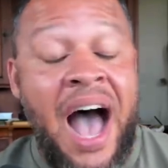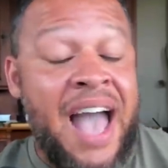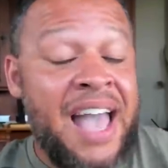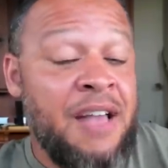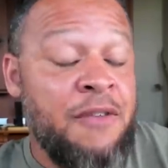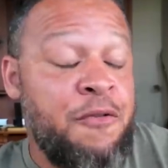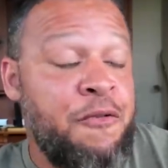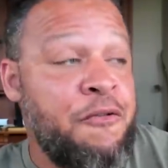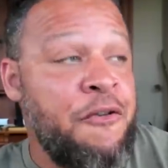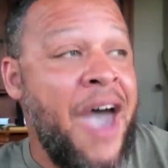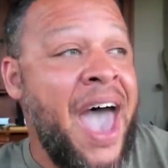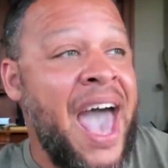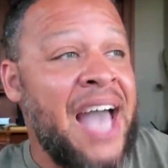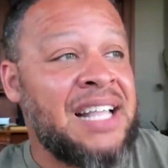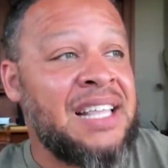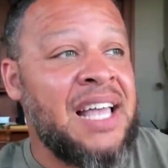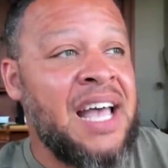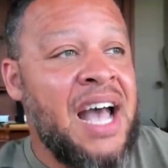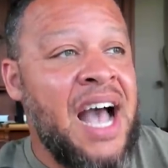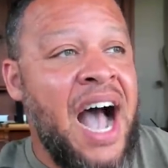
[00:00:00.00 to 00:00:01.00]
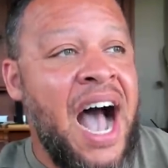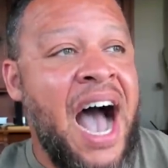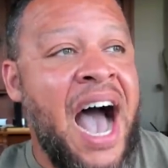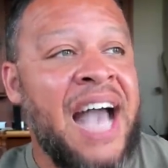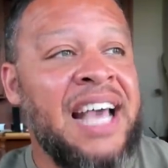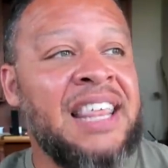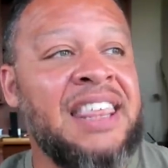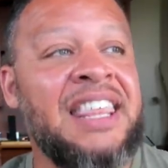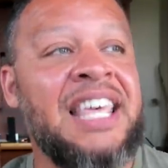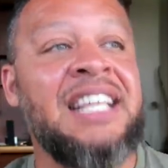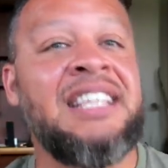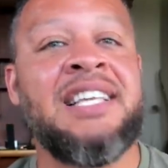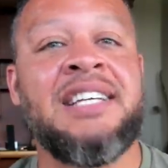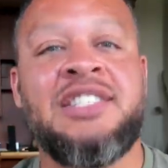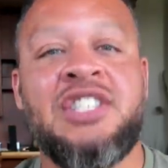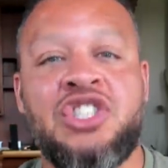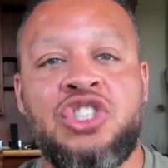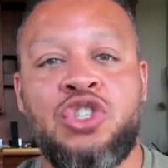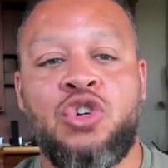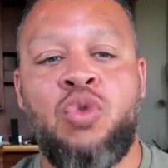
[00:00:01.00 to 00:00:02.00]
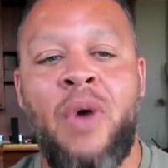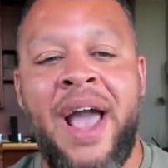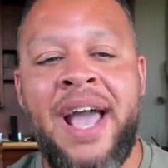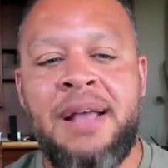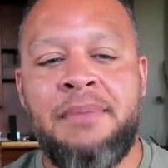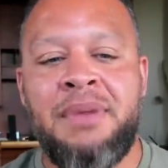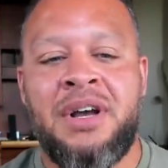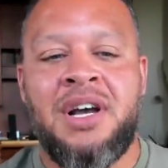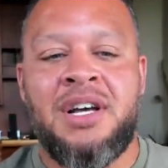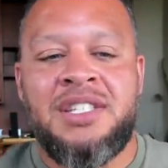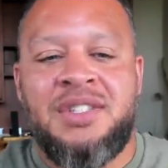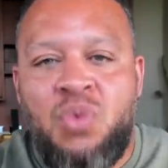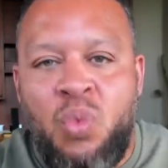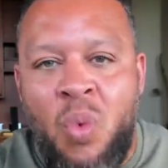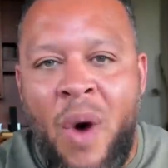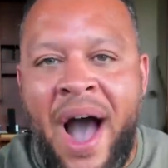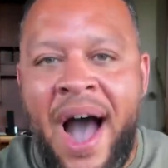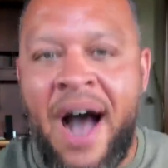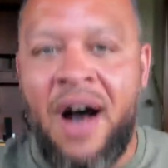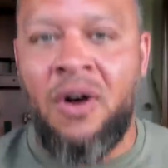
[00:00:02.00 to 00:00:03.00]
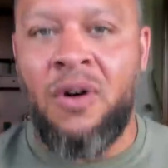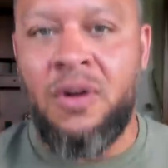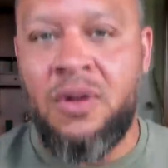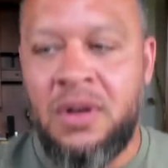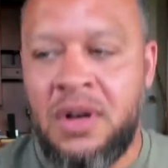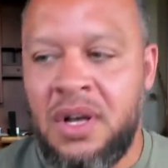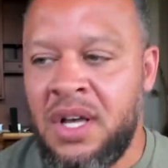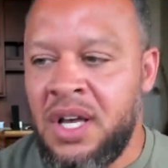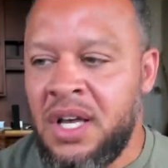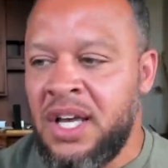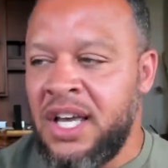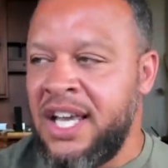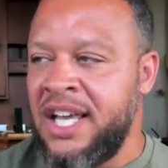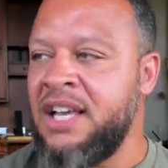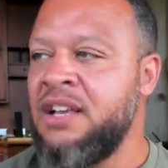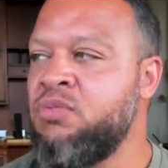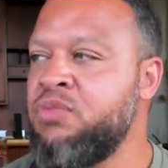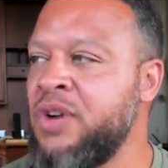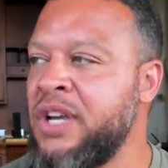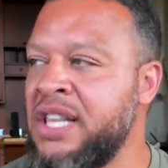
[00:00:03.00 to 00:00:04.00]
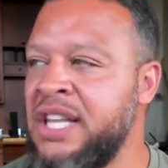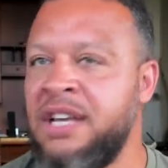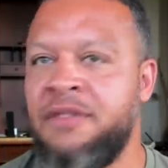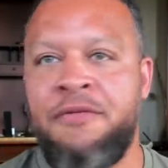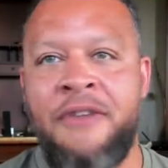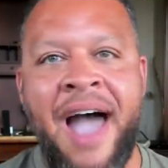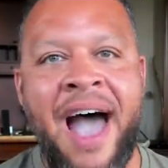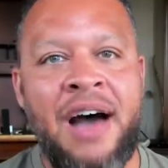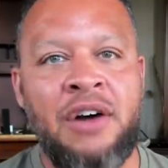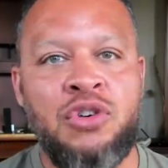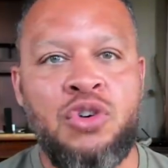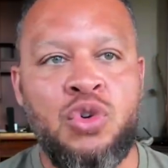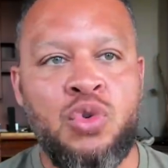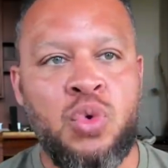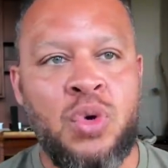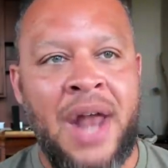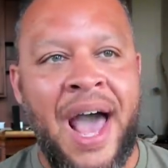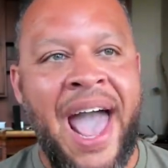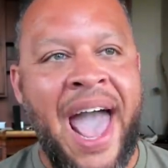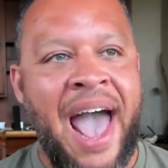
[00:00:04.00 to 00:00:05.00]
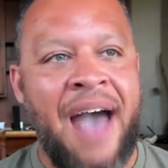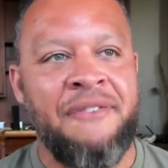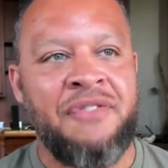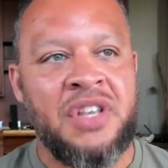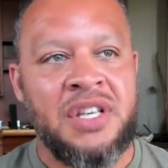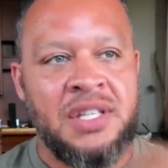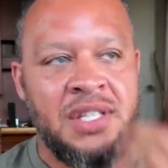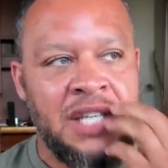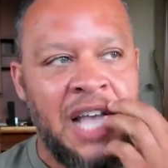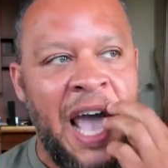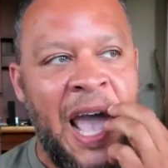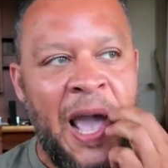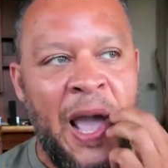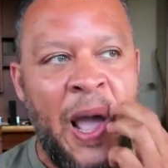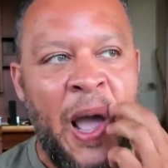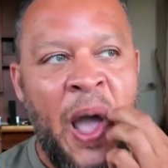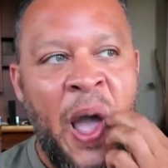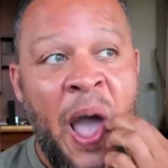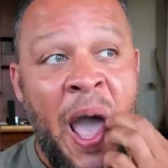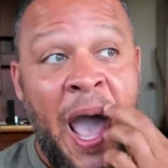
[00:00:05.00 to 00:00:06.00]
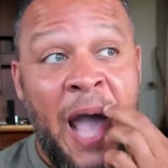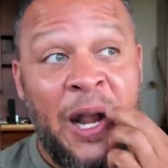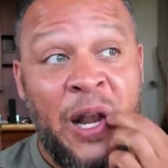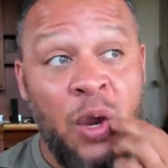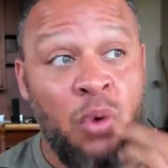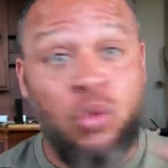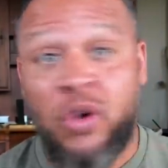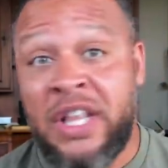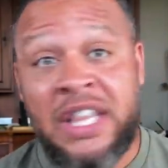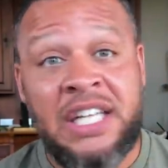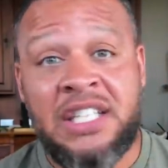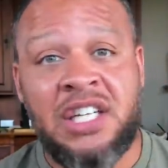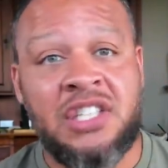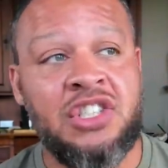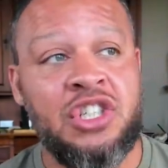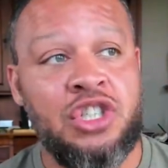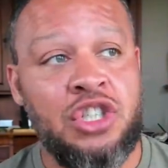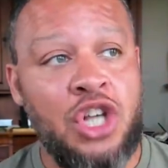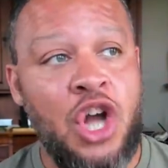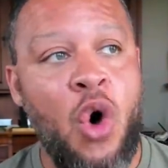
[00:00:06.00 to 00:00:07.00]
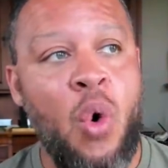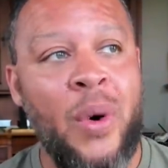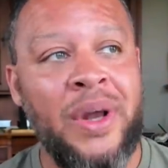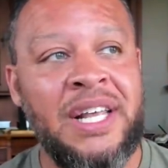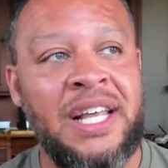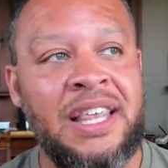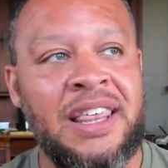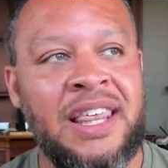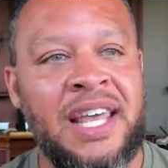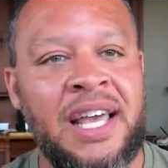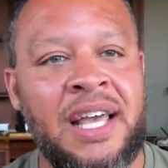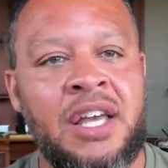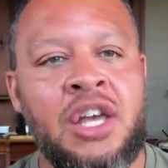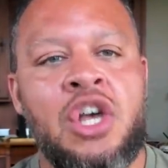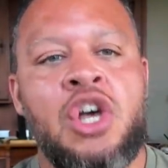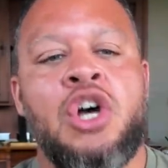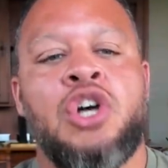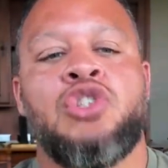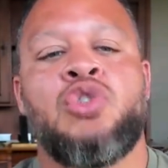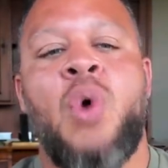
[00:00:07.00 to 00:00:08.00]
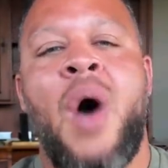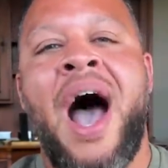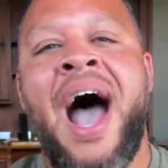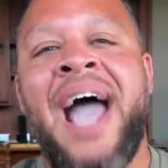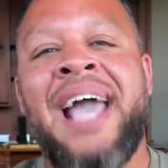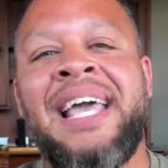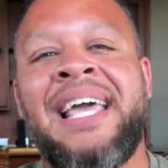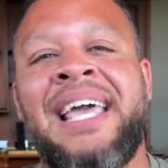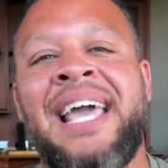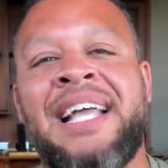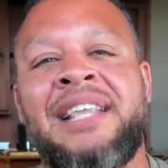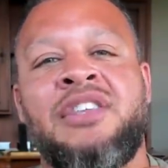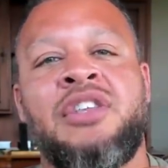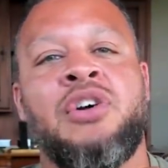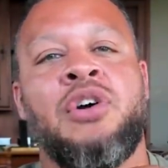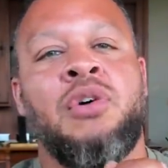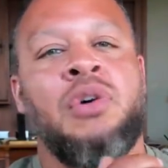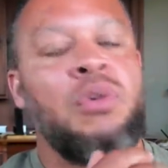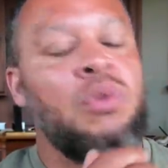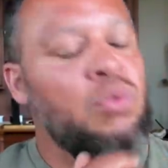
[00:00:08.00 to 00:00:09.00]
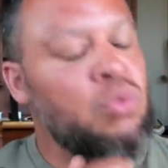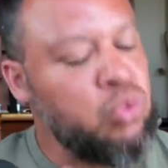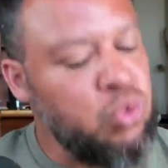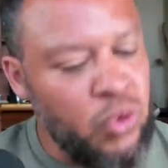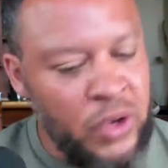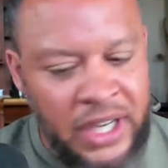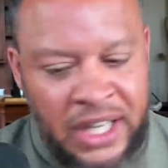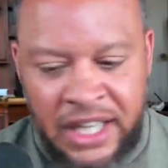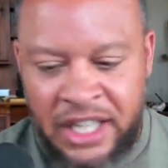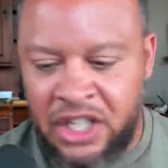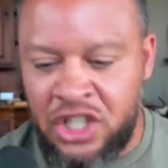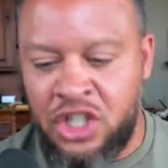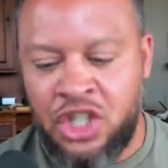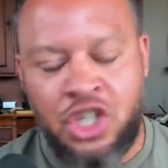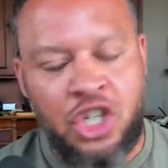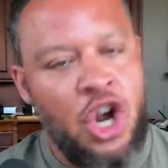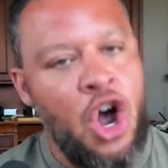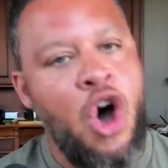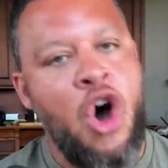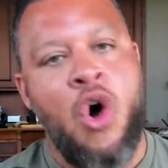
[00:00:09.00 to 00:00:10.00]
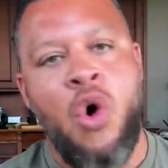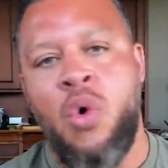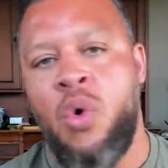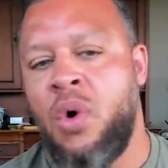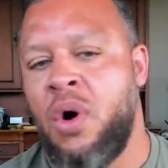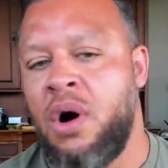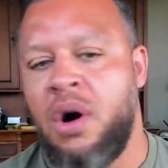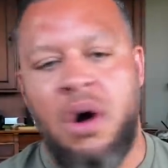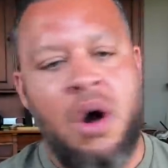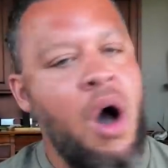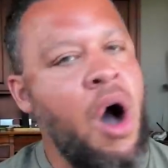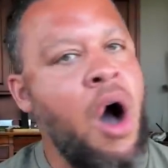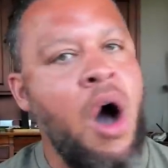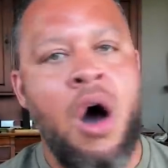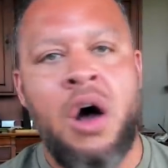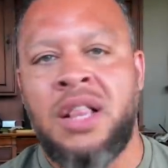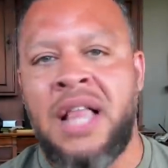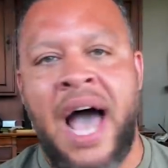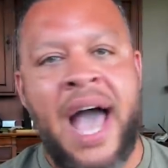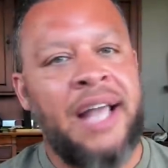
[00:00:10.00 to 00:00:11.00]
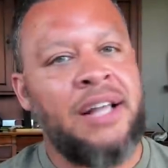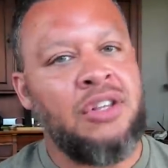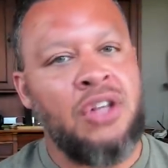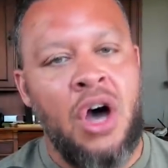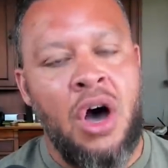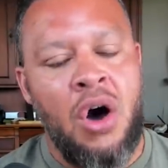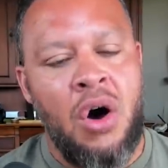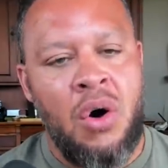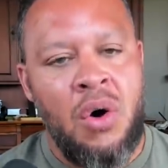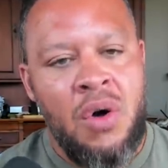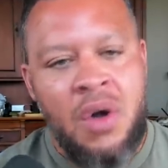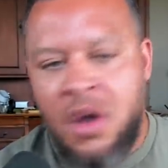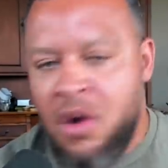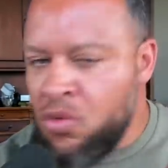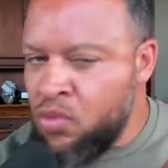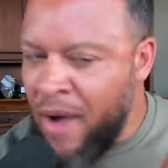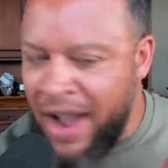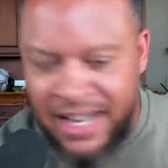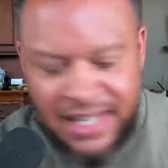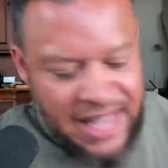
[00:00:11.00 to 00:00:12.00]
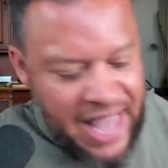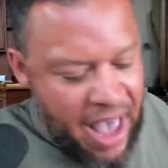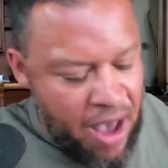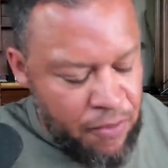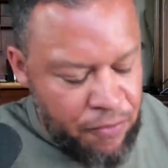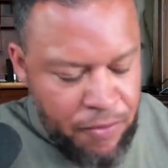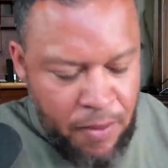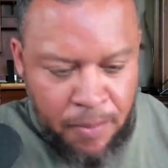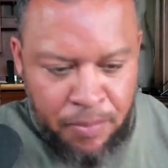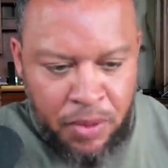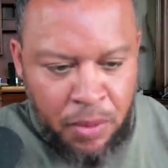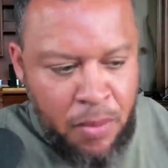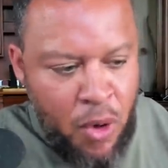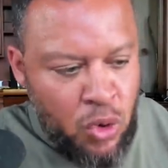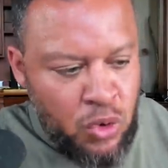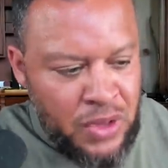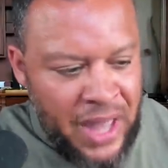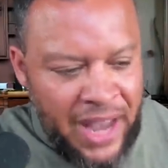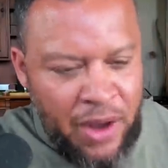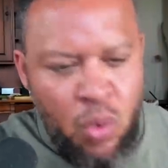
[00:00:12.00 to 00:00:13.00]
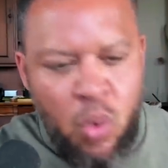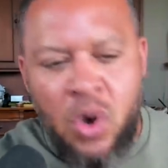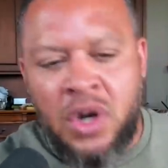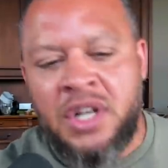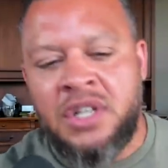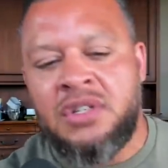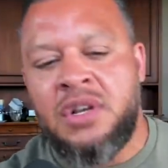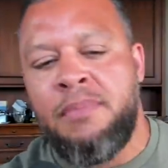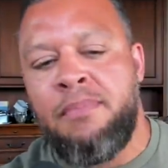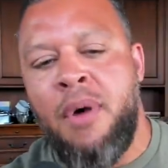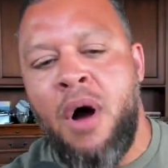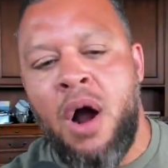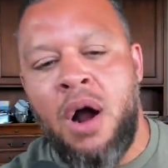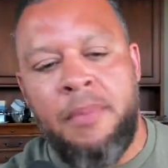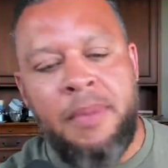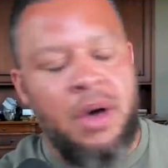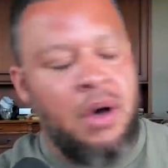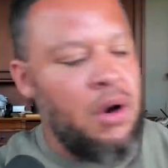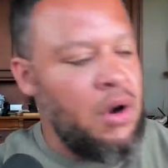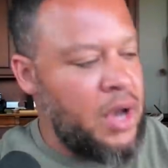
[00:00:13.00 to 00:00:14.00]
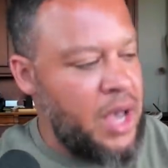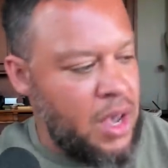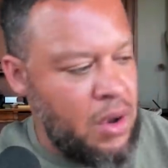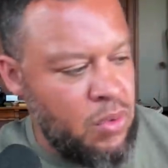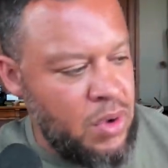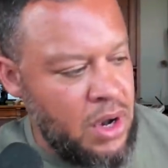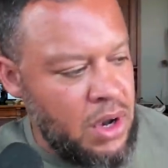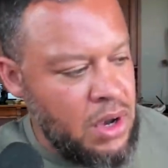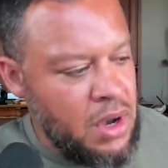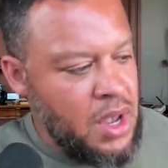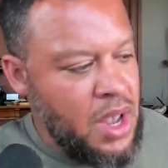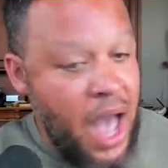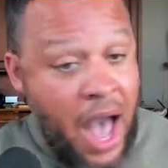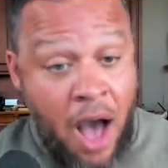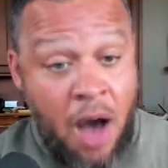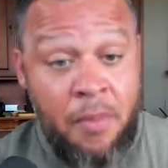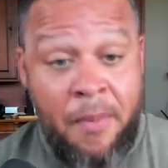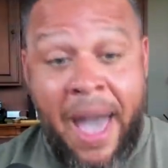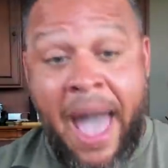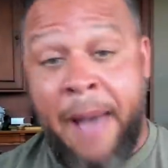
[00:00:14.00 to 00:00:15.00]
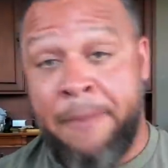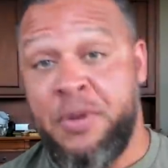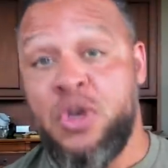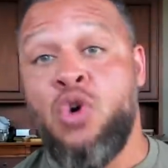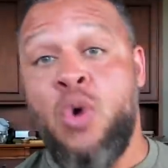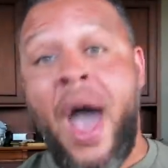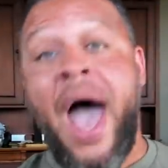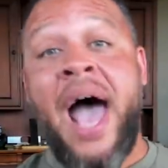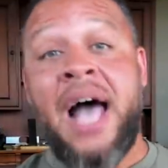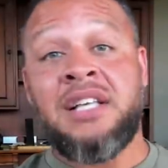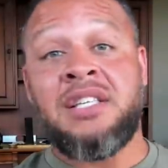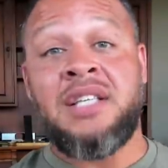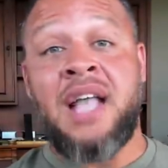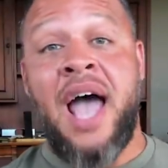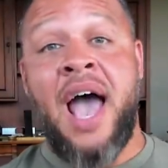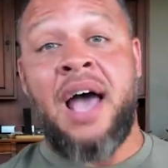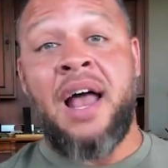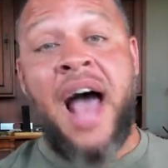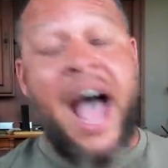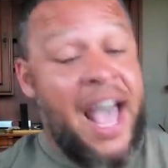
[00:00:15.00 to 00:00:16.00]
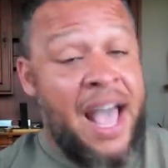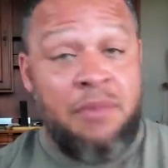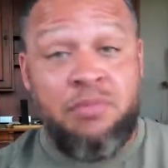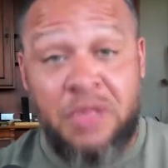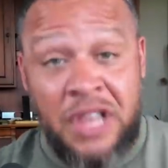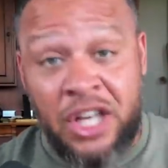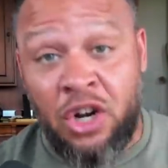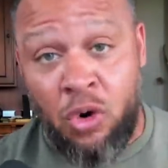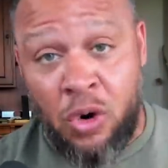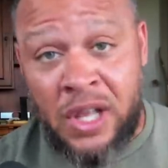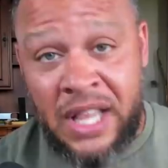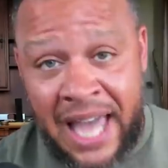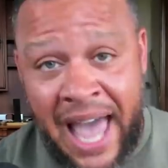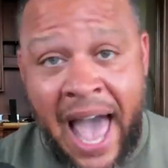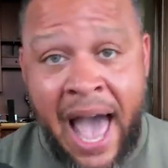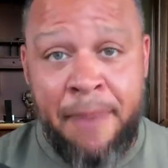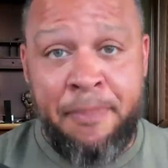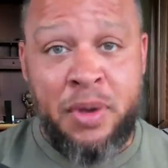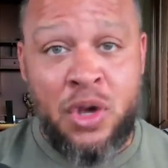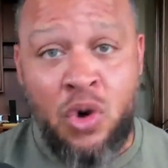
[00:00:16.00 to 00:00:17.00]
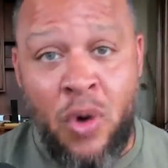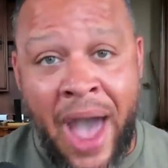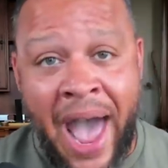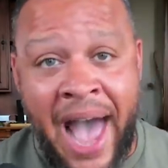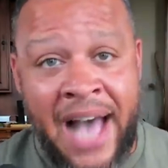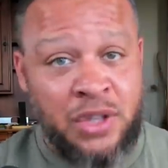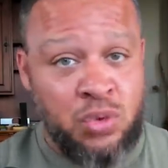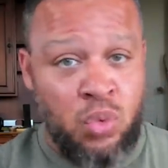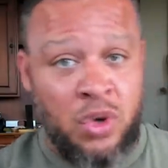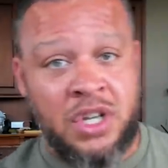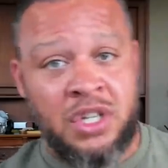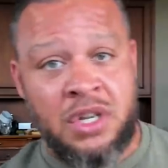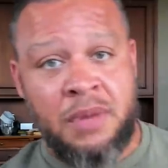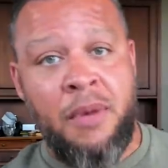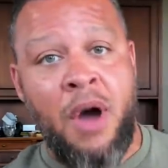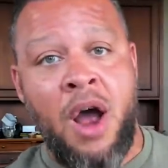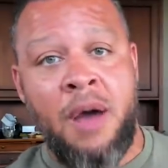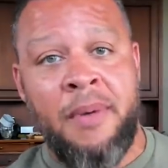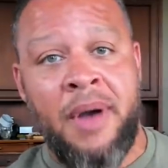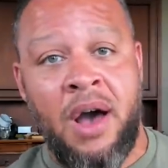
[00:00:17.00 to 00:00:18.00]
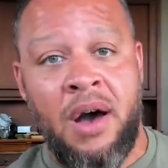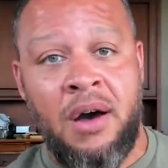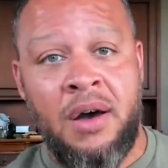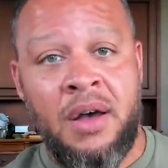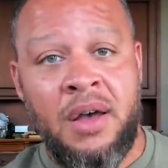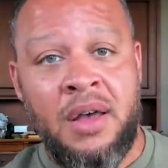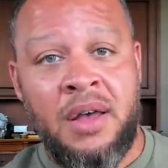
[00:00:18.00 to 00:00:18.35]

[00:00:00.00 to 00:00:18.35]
In fact, I think this is great because, wow, he really values what I have to say. And he really doesn't know anything. So I get to really show all I know. Right down from the moat, like, what is a barbell? Okay, well, I'm happy you asked that. I am literally happy you asked what is a barbell.